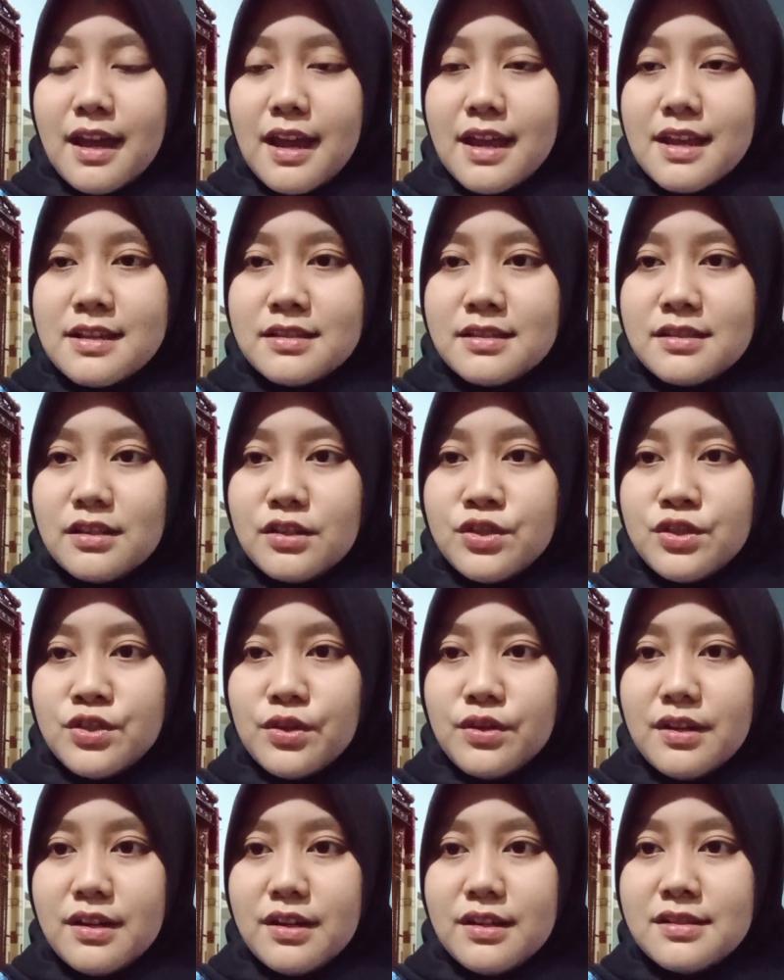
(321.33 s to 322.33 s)
as
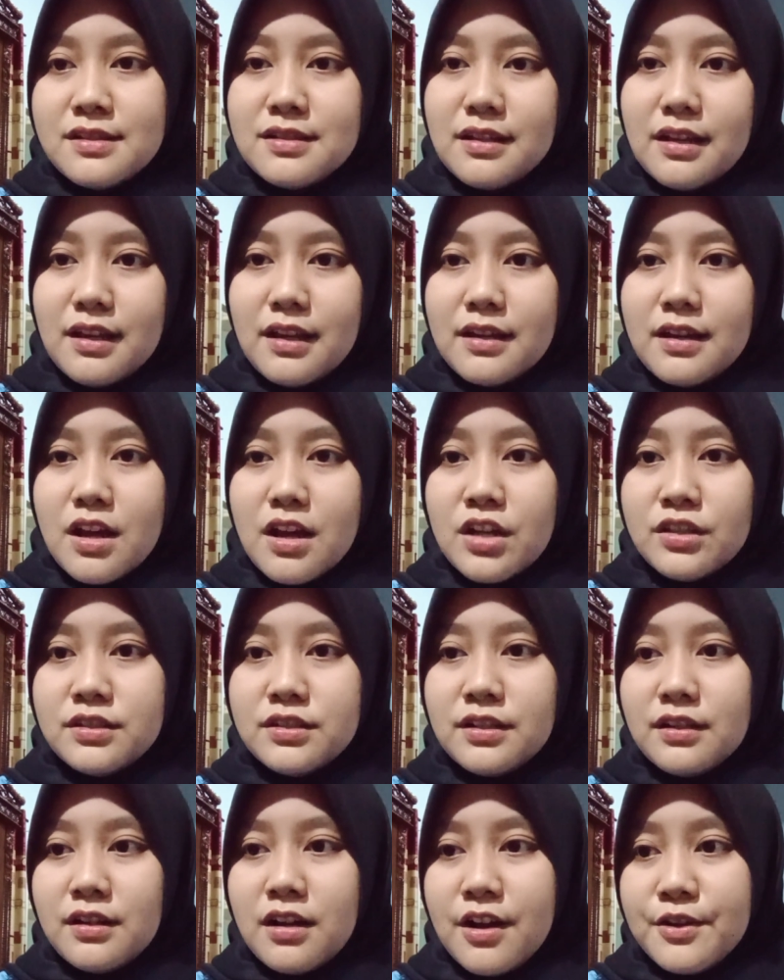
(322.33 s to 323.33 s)
students in
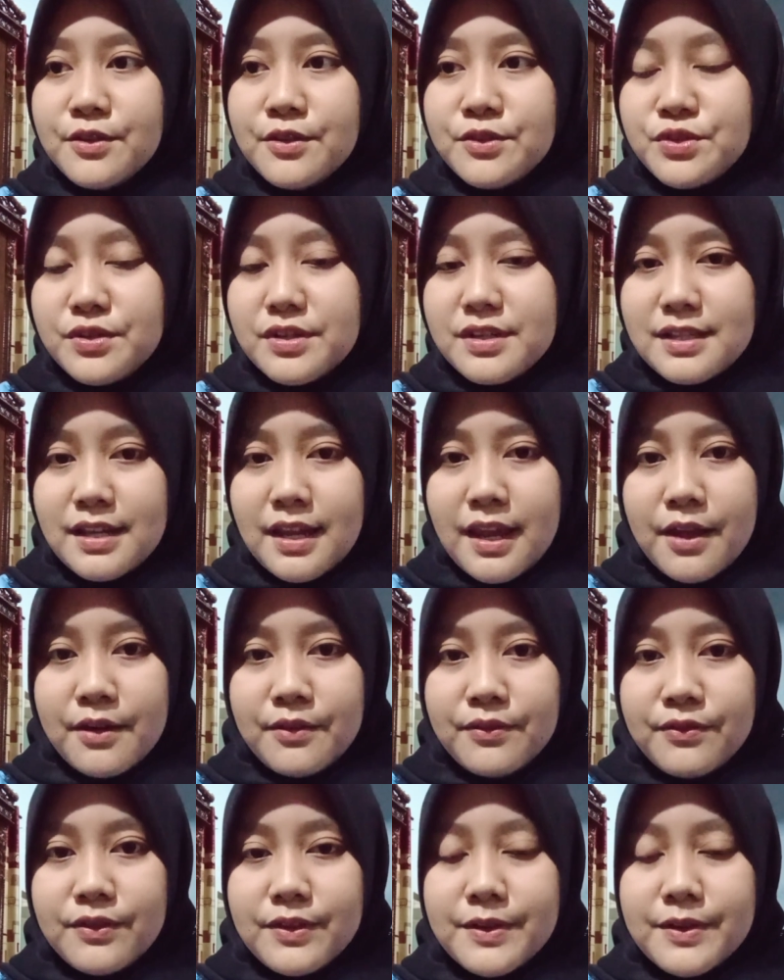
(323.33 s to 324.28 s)
other countries have.